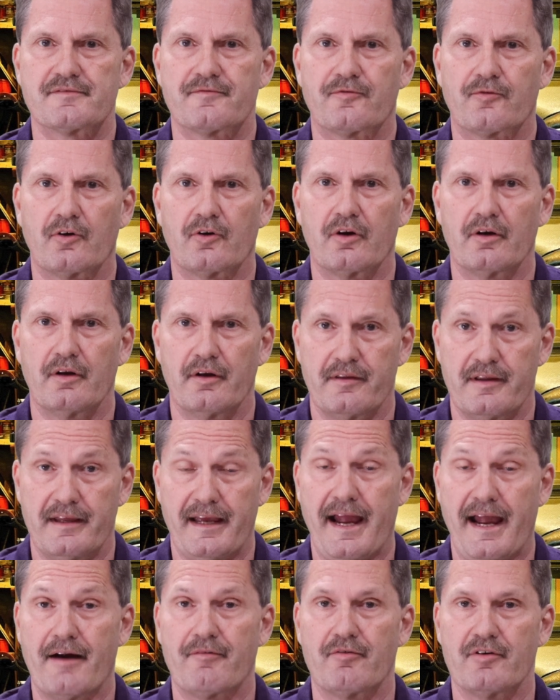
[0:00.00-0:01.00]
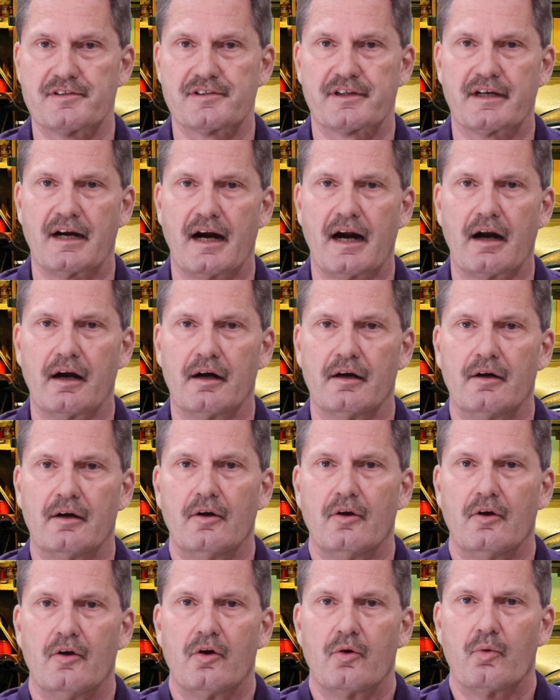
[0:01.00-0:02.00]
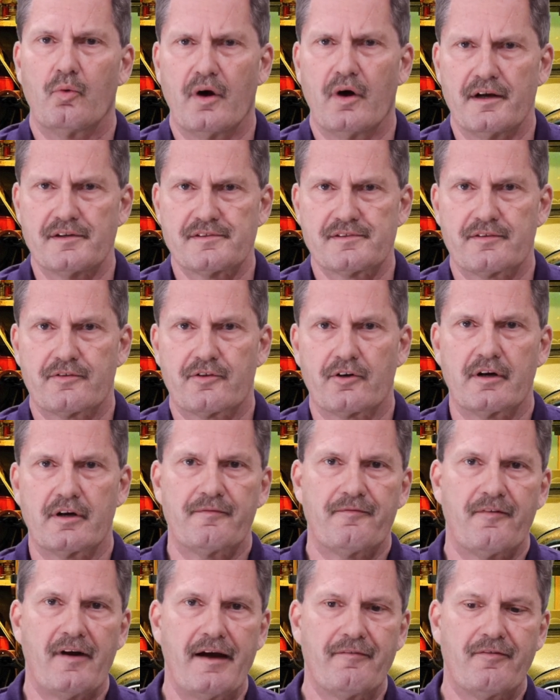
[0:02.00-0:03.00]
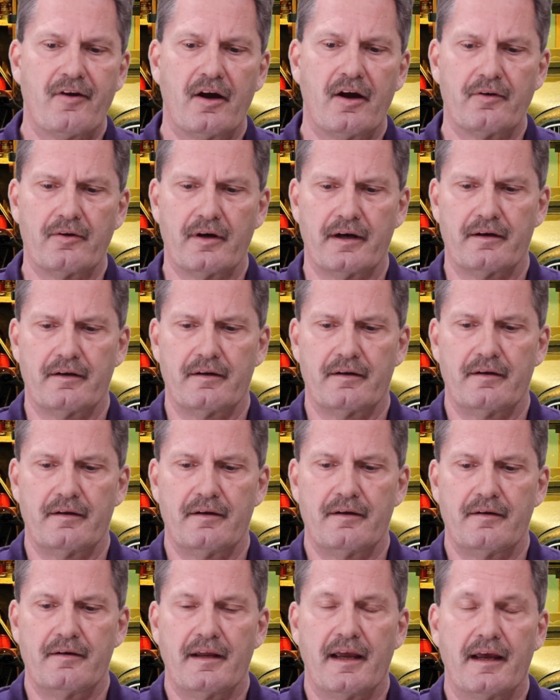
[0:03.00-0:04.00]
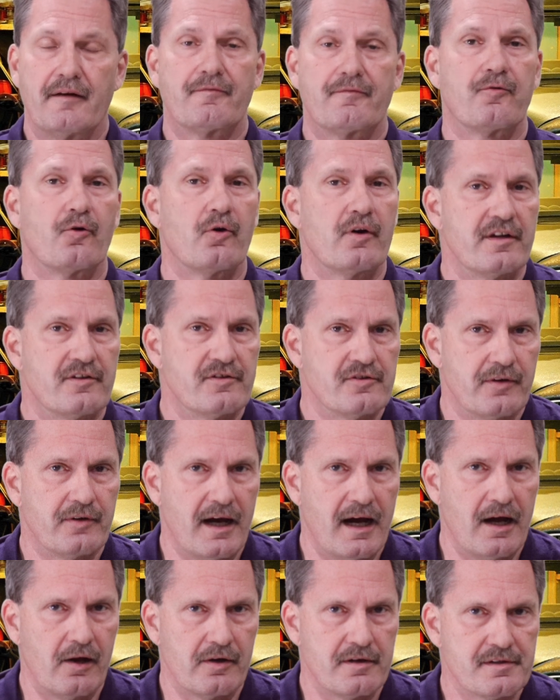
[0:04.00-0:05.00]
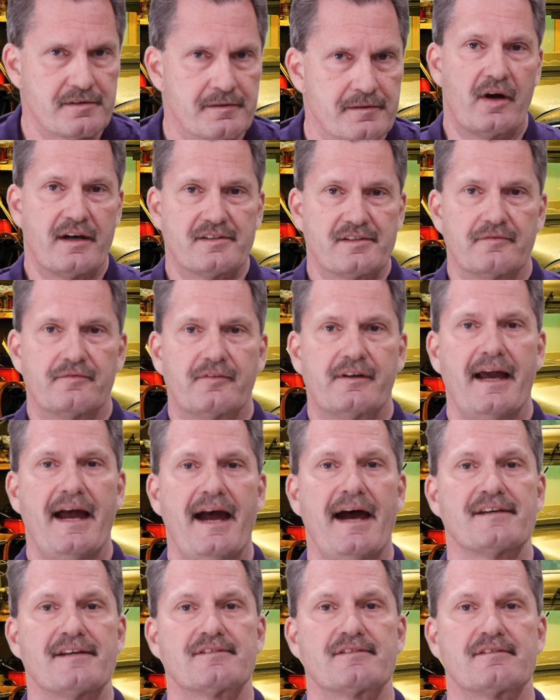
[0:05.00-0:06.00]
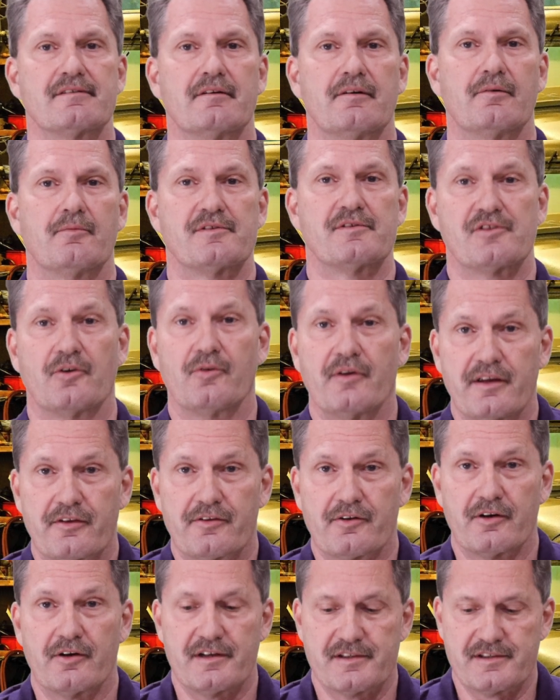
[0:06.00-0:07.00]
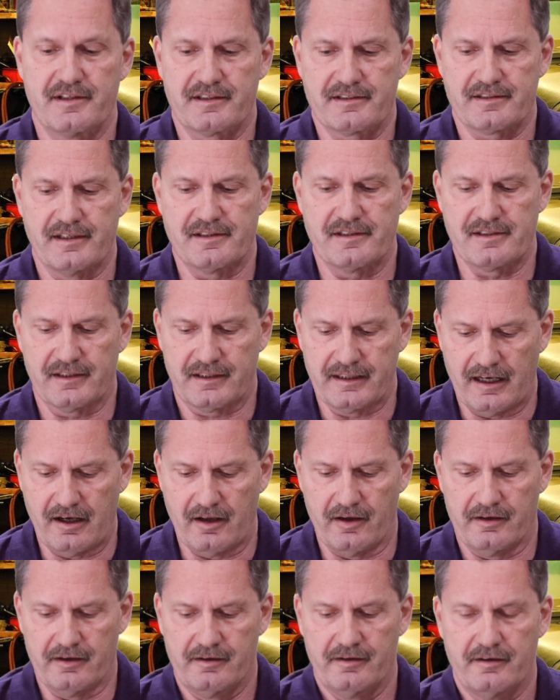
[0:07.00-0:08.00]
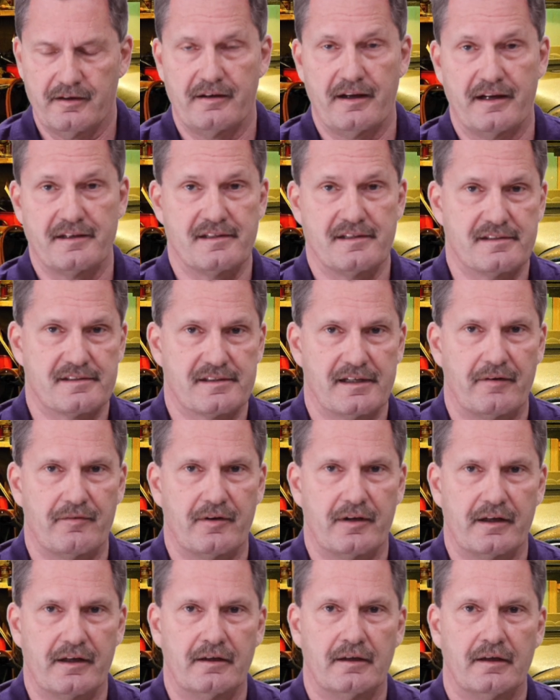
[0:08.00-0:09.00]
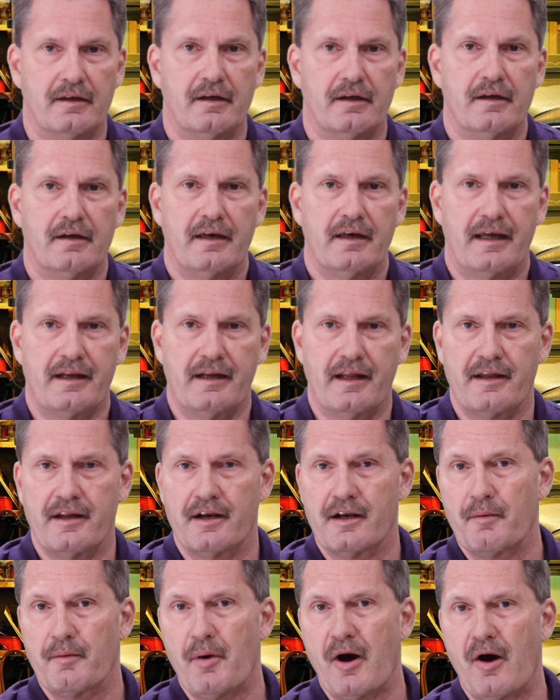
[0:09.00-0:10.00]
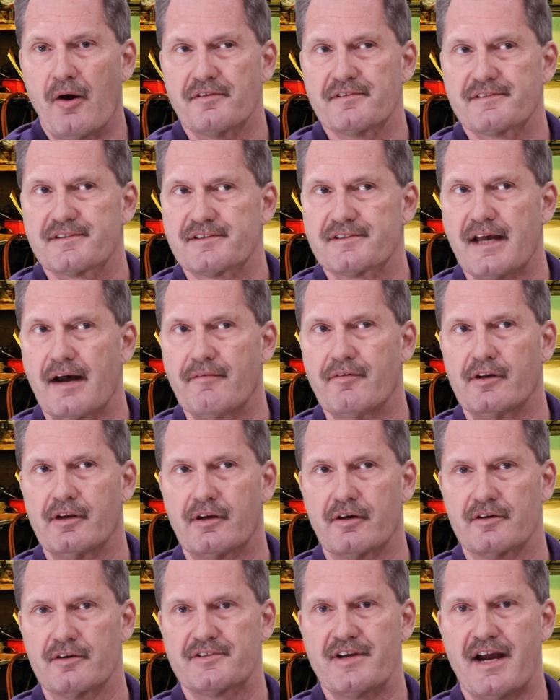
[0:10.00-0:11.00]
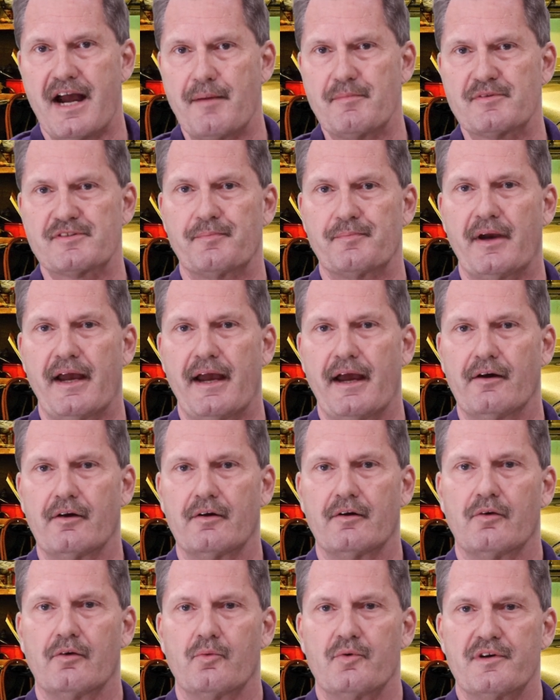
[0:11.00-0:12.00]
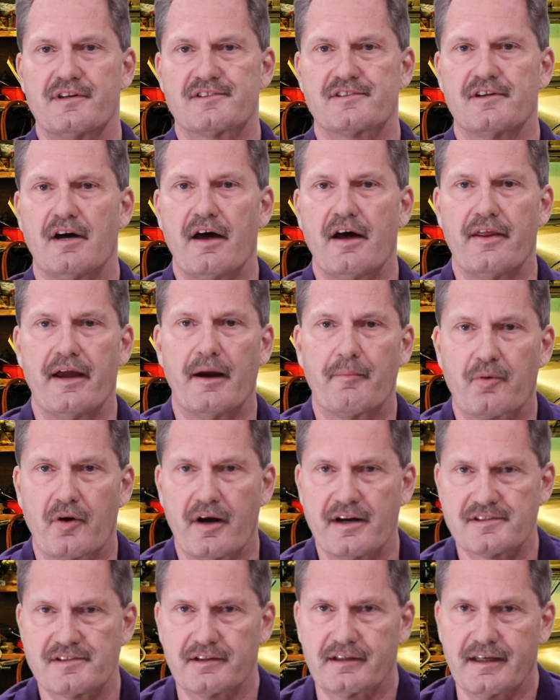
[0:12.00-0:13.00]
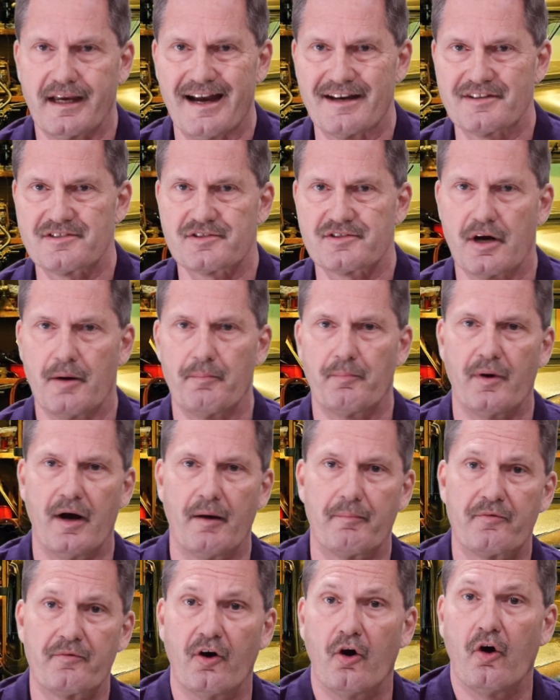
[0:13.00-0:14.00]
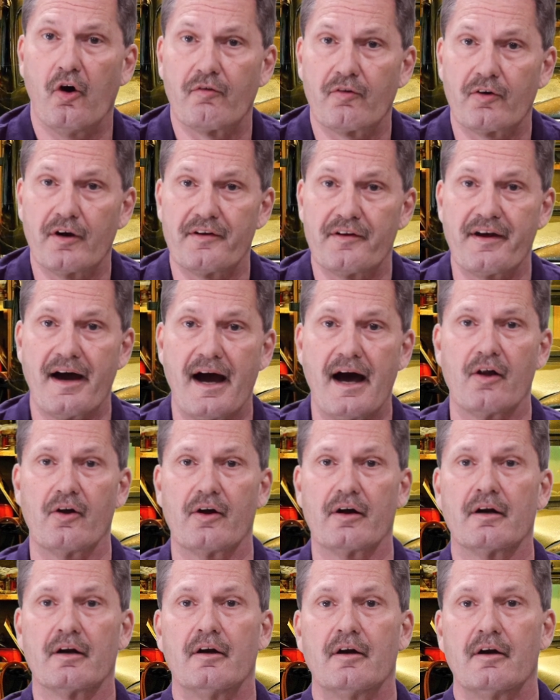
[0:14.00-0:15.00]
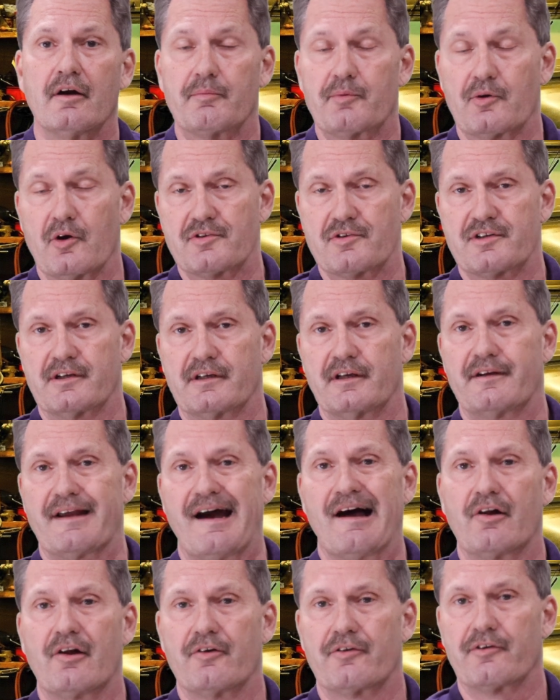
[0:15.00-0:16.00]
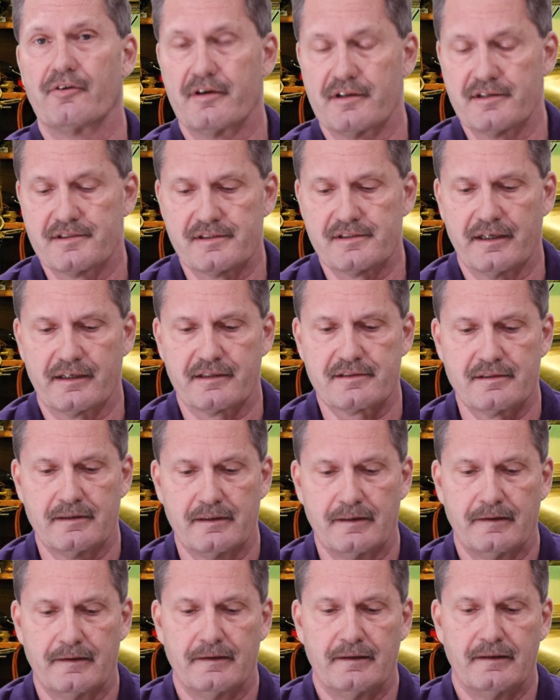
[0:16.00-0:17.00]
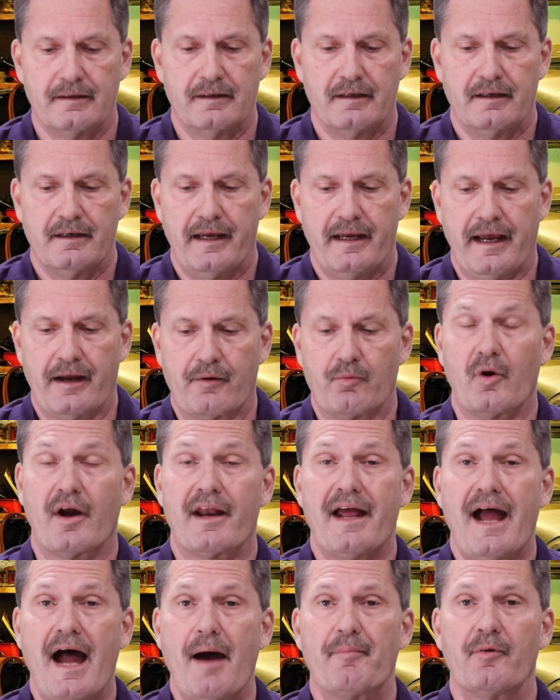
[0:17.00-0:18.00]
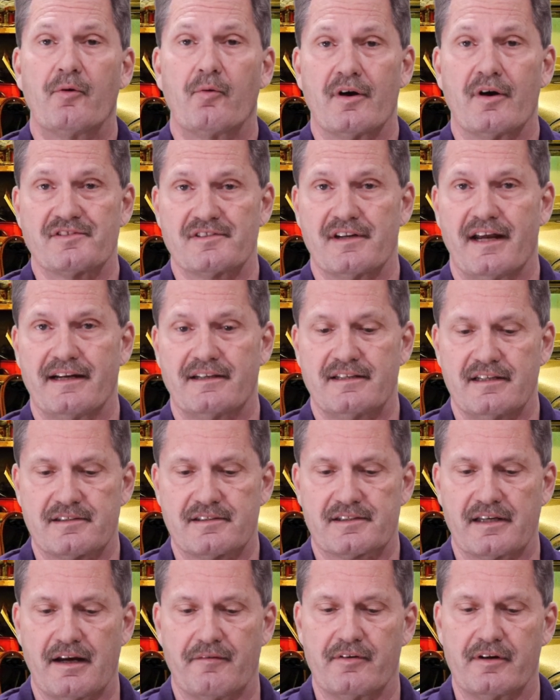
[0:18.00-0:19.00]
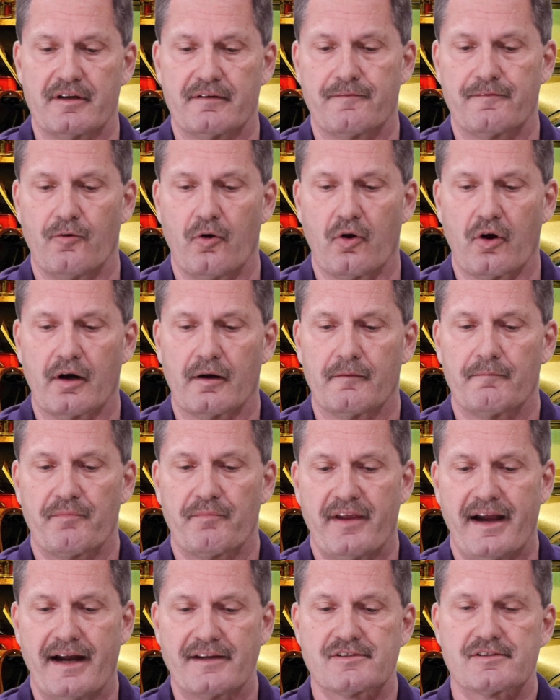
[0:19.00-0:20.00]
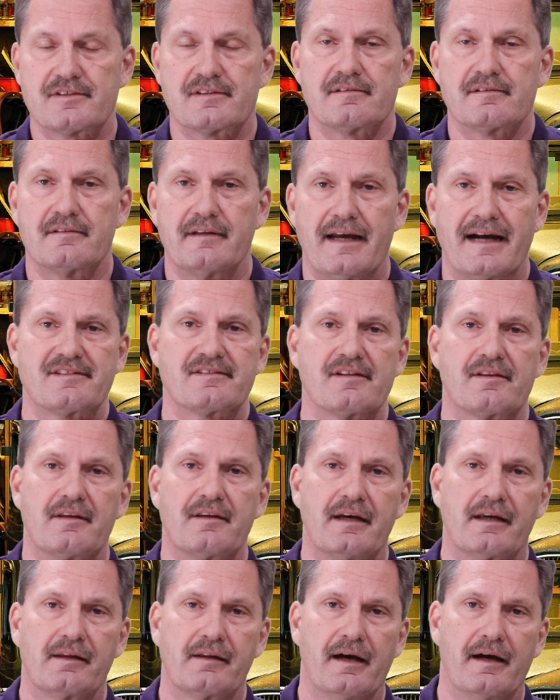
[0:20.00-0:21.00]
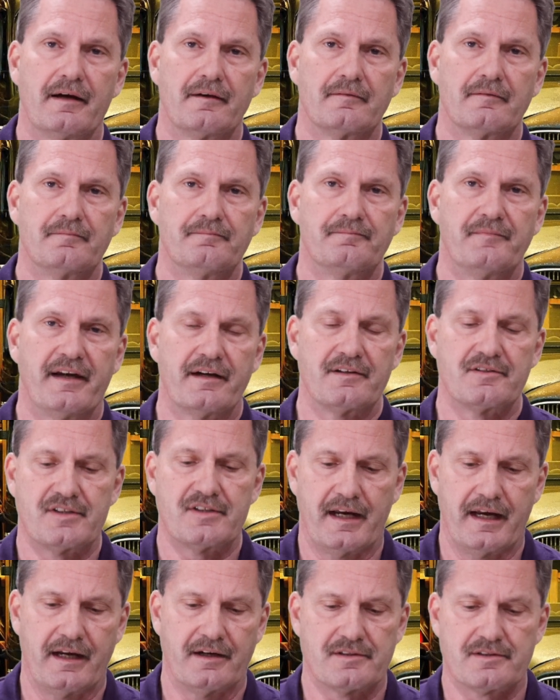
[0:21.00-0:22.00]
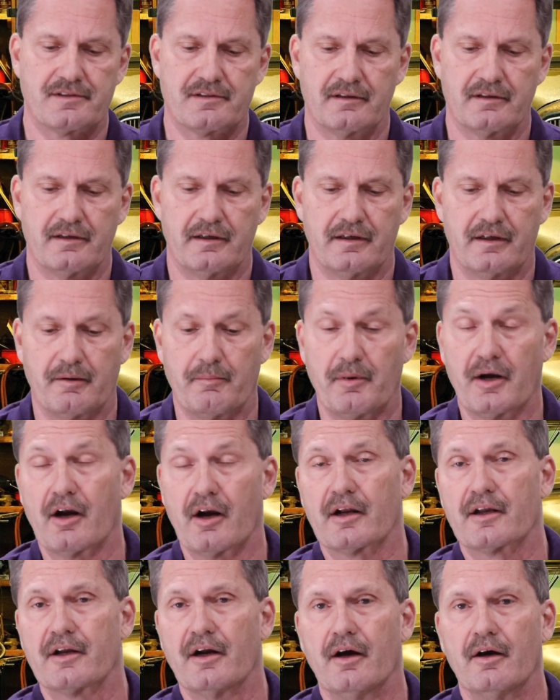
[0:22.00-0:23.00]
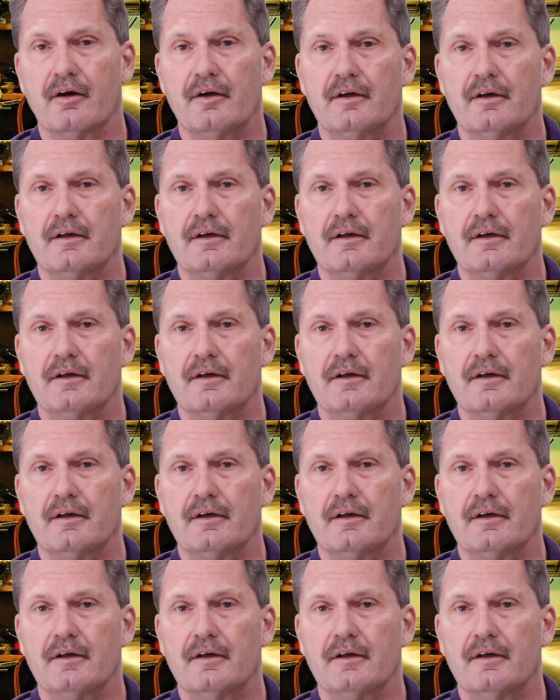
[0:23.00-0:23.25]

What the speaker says: for the average car was $3,542. Price of gas was only 36 cents a gallon in 1970. And then in about 7-year time span, we saw that price of gas jump up to over $1, approaching $1.36. And what happened was 1974. That's the thing that changed in America,